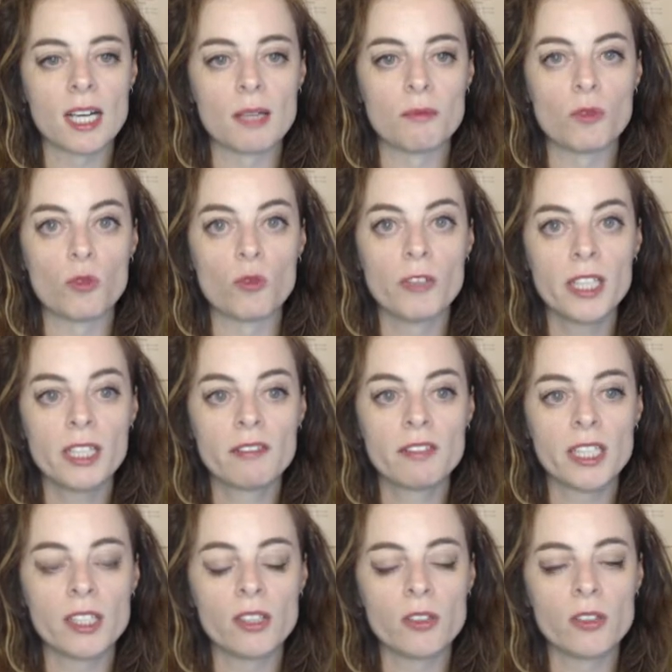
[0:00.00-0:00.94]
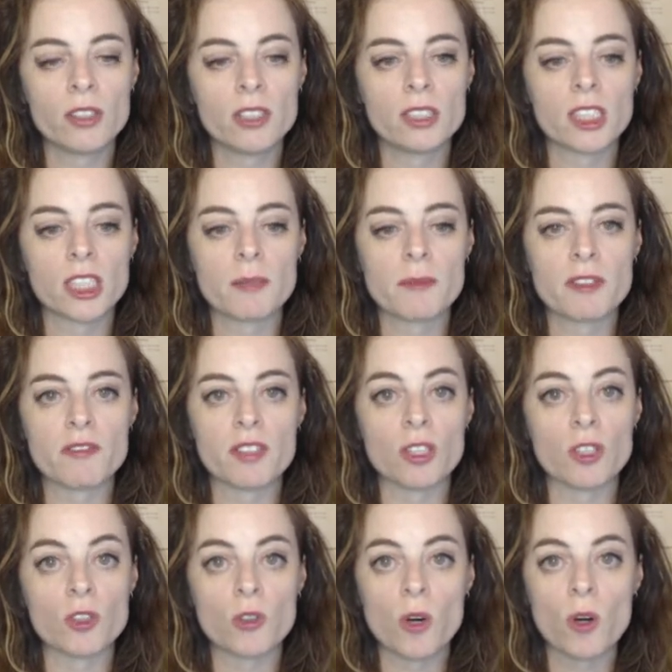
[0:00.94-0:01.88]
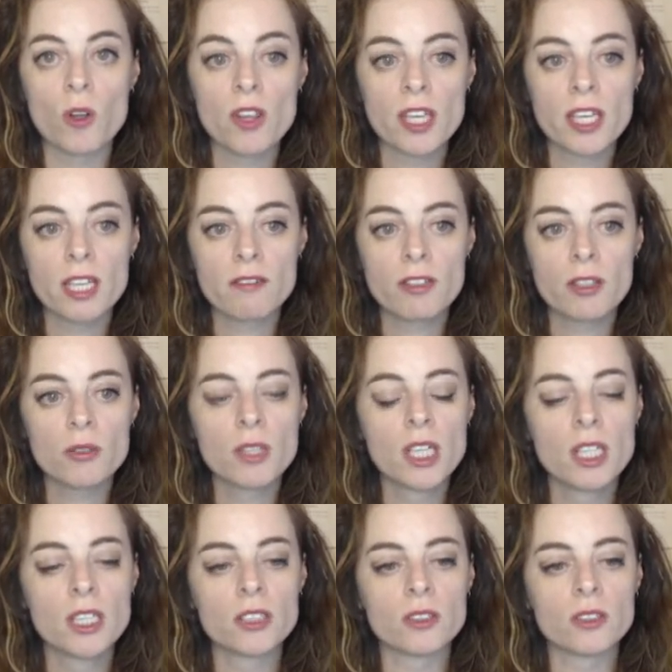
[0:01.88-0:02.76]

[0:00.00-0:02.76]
really good in terms of the control they give you.